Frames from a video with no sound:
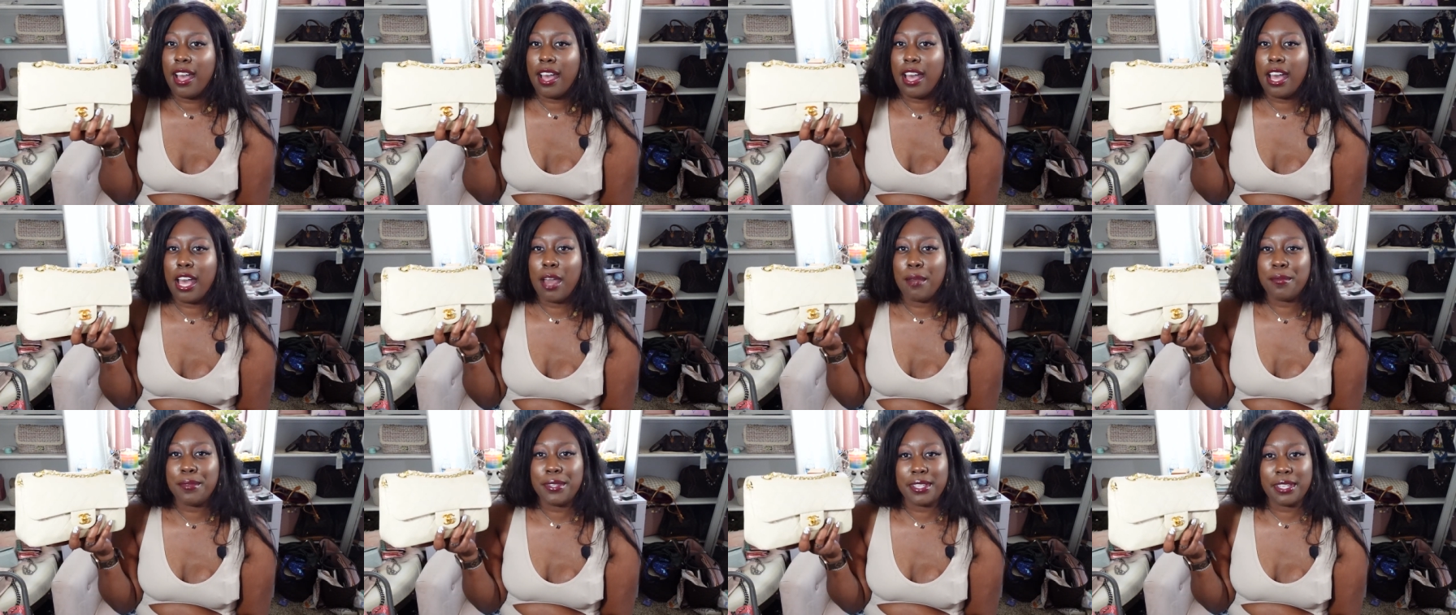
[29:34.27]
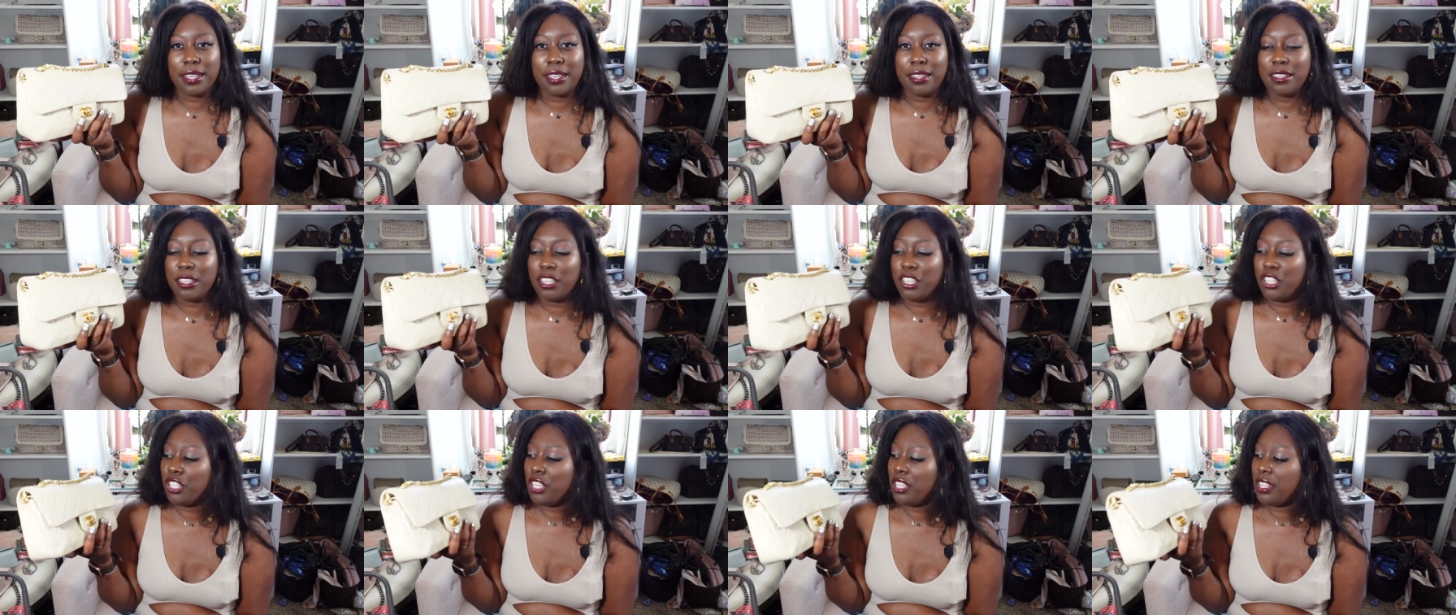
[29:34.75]
to
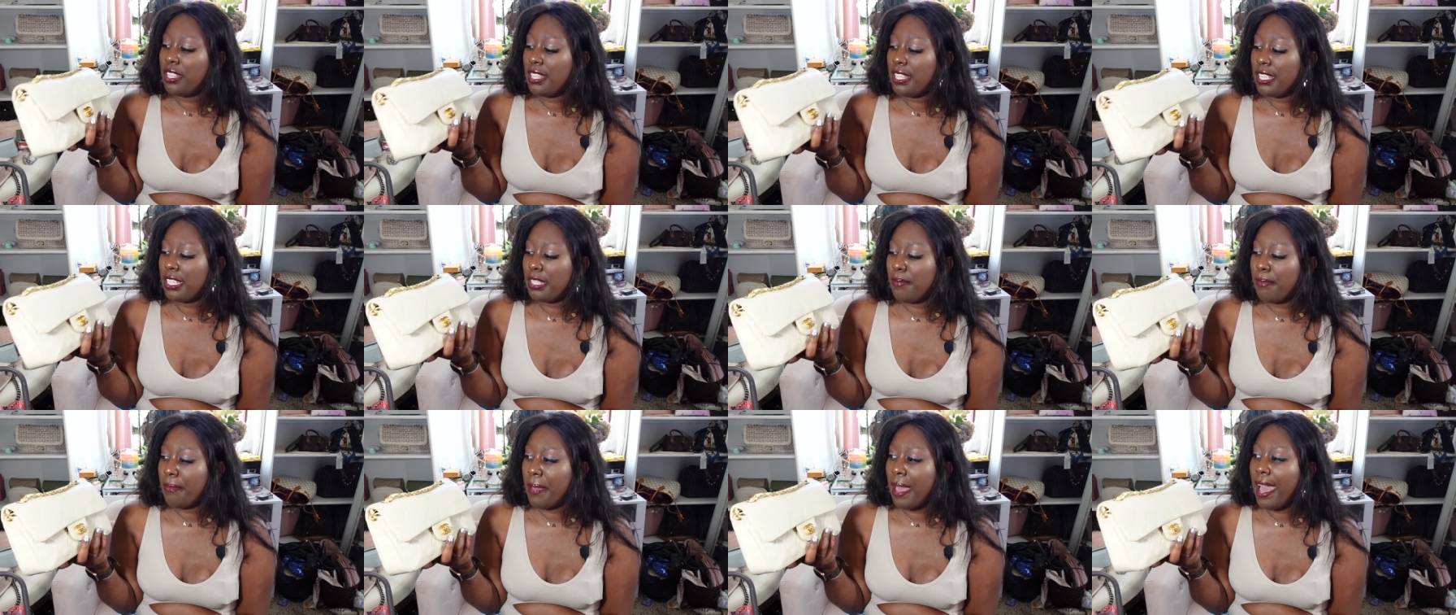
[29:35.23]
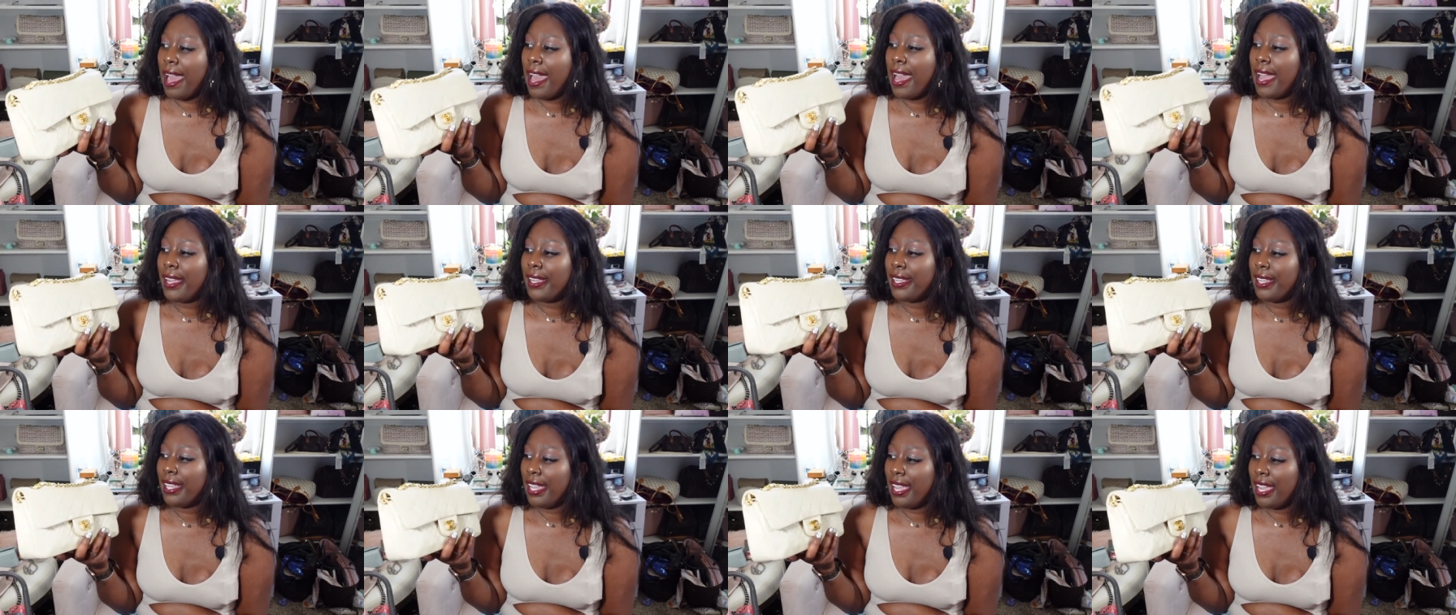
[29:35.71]
condition this
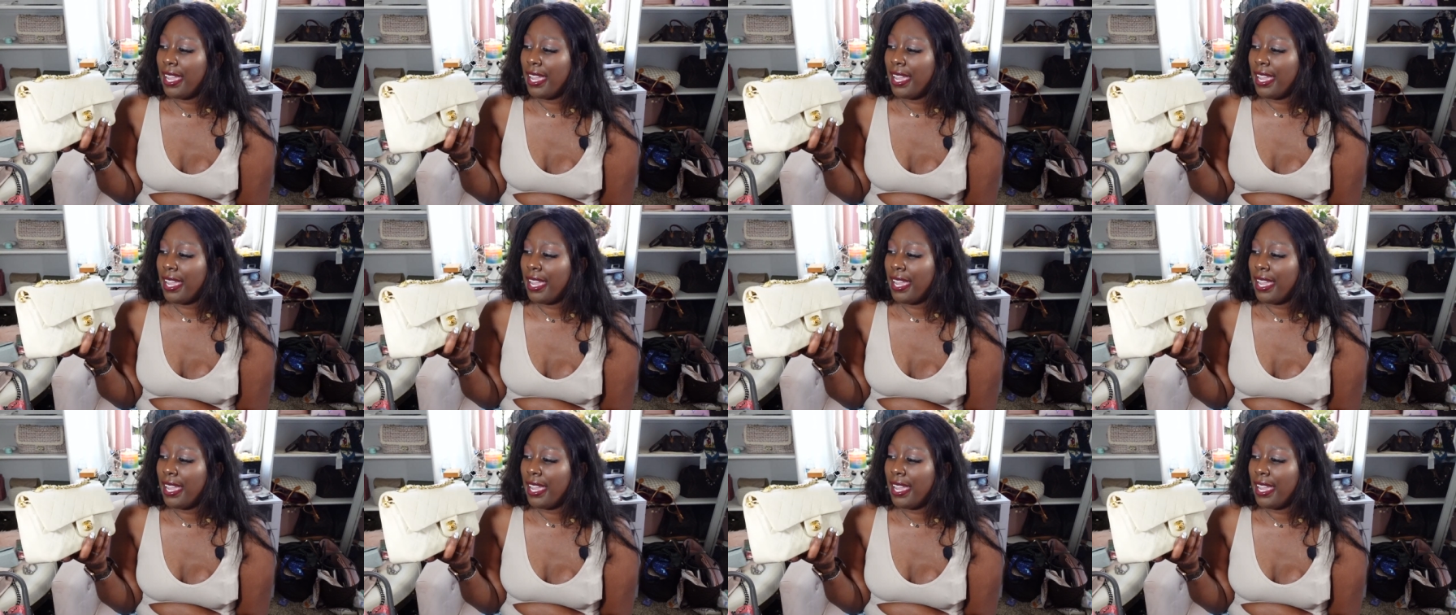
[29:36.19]
bag.